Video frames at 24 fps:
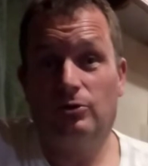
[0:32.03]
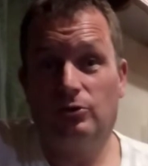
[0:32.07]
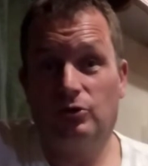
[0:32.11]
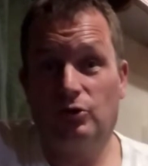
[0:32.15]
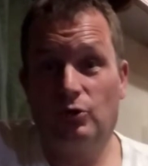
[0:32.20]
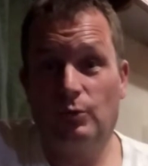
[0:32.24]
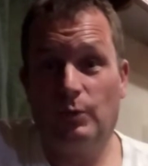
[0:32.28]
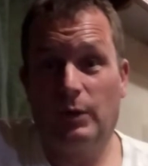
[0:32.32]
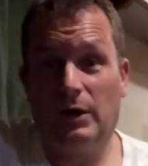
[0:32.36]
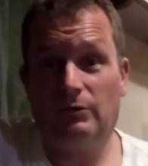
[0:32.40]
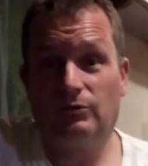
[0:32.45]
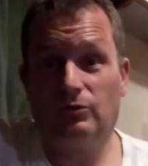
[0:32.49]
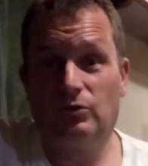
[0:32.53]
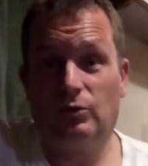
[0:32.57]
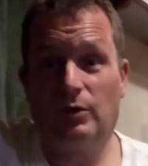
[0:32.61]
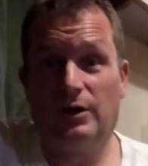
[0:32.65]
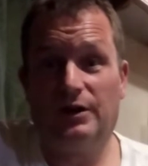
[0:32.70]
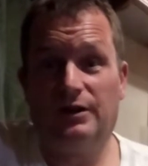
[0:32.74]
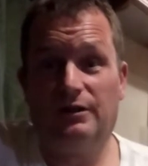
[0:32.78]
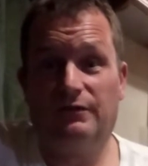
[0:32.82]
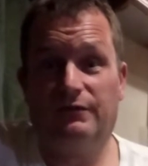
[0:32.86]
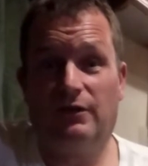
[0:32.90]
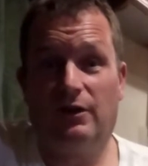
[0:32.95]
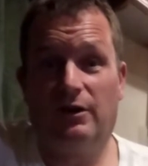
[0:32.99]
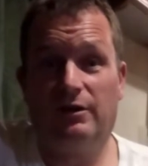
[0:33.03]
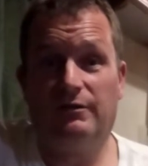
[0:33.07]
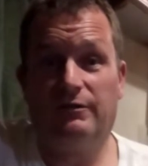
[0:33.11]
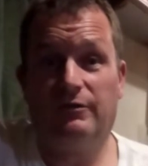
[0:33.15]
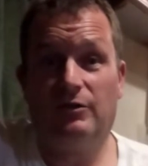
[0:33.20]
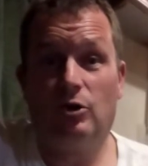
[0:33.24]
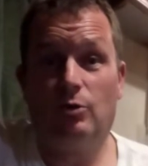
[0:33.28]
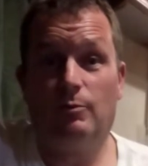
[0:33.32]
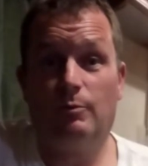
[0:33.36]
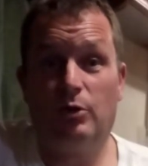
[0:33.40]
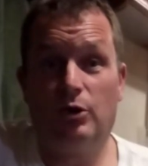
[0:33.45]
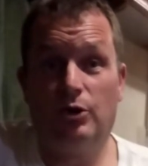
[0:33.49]
£2.25
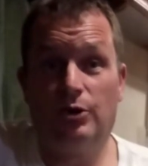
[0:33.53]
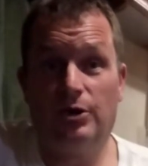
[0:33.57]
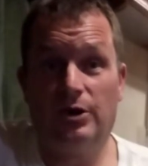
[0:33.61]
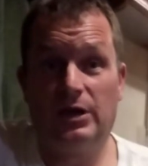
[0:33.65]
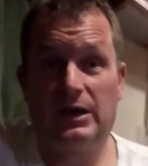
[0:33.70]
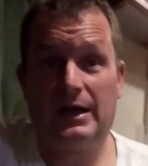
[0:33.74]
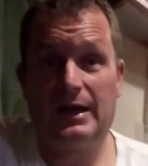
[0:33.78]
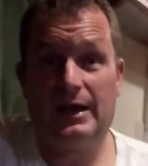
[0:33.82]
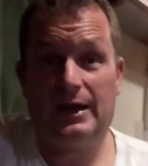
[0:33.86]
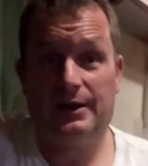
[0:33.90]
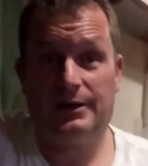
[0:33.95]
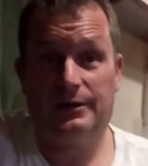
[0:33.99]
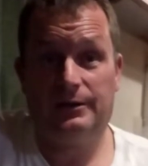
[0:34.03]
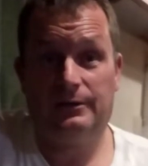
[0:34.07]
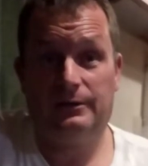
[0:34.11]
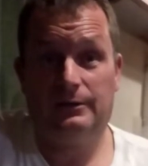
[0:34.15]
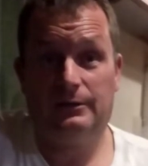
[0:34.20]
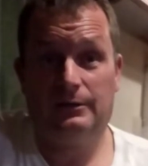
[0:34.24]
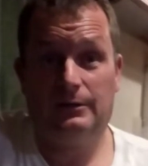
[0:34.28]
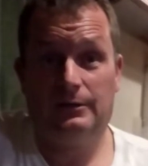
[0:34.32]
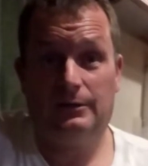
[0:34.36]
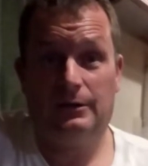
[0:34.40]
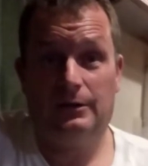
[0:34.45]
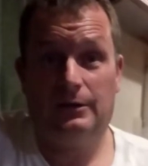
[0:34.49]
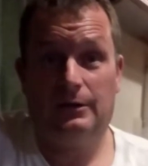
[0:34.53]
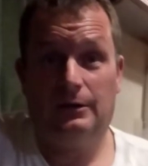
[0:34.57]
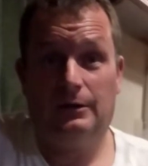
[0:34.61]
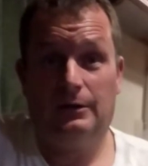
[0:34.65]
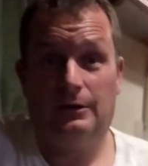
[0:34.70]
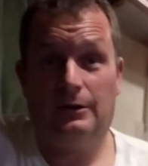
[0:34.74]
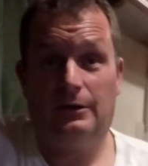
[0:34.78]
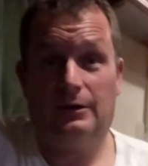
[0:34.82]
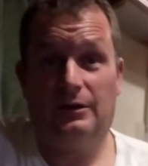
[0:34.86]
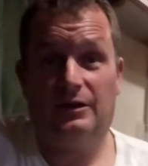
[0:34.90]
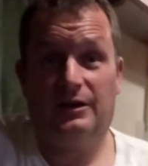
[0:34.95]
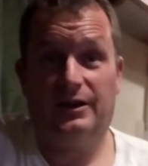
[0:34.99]
per can
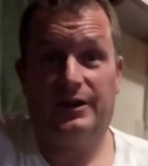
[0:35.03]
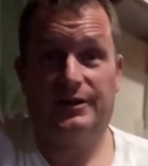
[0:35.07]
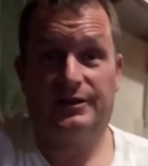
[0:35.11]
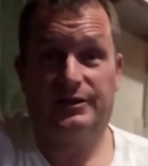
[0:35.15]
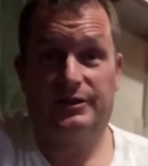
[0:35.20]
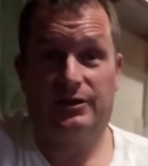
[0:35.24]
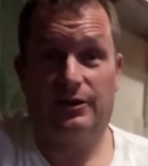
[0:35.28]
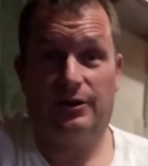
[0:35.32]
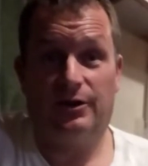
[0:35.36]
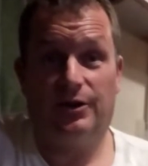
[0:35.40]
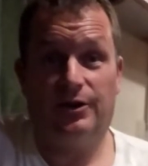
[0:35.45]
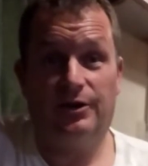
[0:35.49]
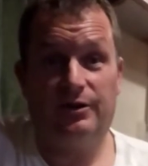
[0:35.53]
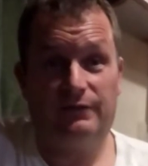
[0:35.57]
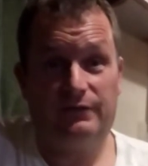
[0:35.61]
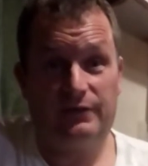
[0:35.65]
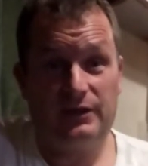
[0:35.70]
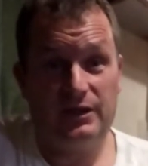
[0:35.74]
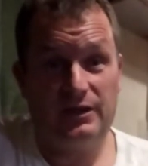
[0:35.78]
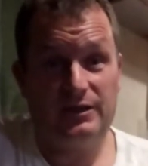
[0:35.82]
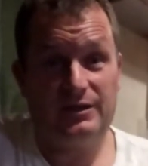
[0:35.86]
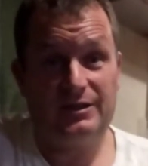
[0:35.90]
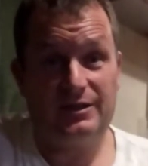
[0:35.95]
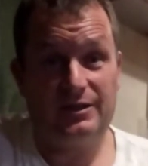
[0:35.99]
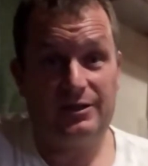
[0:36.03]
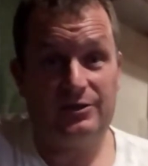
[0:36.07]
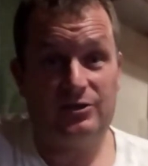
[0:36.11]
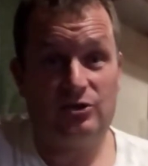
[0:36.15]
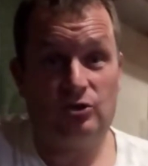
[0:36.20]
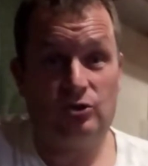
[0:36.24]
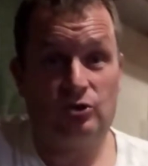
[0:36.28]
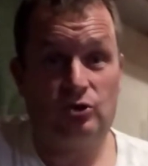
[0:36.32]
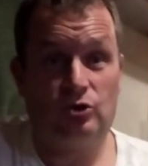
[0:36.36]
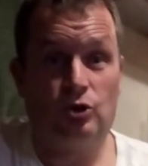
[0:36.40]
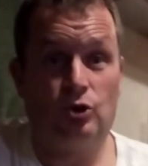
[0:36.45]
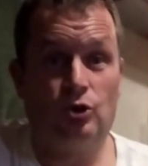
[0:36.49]
in Asda, and if this is
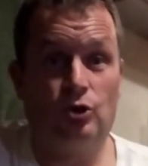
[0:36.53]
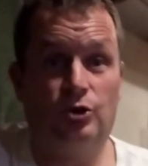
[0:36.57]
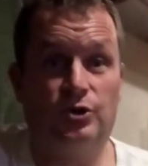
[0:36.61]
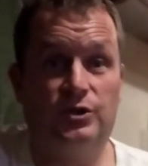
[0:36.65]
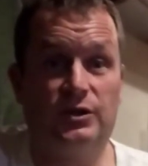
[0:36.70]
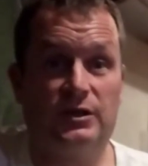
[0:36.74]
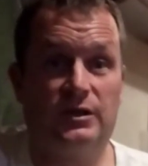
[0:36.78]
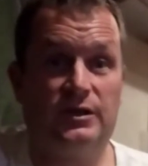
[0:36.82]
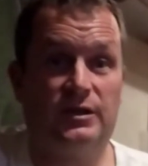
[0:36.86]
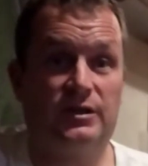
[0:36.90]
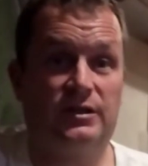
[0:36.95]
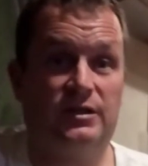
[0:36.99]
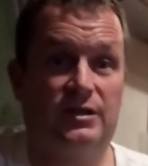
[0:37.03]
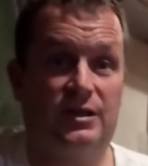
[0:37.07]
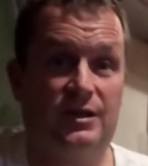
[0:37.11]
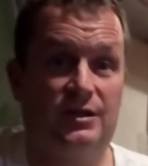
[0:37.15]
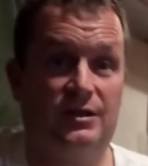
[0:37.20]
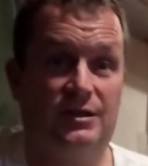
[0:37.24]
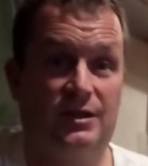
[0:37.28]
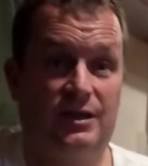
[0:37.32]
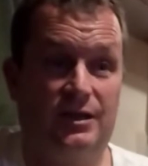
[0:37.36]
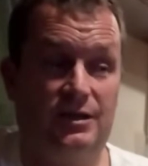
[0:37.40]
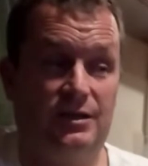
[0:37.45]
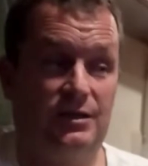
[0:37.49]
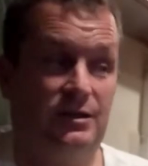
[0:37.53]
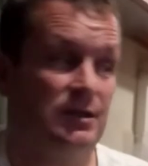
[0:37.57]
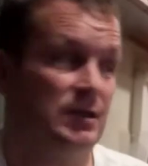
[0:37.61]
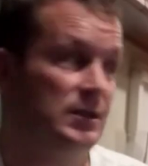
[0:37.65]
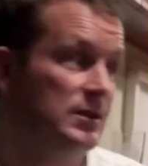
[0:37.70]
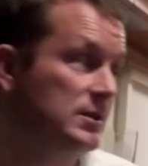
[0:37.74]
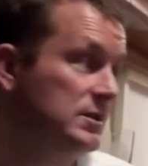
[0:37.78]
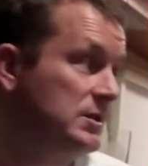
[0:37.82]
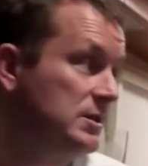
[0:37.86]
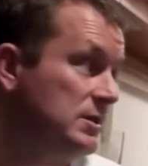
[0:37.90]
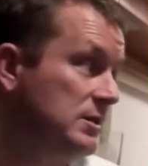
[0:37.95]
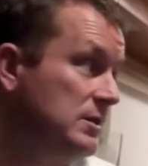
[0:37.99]
as good as they say it
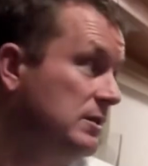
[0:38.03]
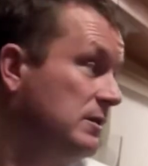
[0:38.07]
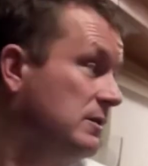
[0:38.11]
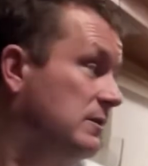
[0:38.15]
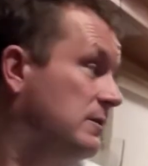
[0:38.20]
is,